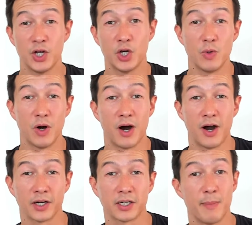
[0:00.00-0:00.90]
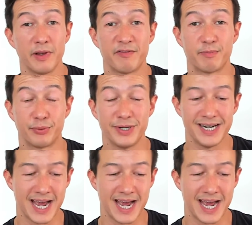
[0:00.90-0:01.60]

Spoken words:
who are a couple of Brit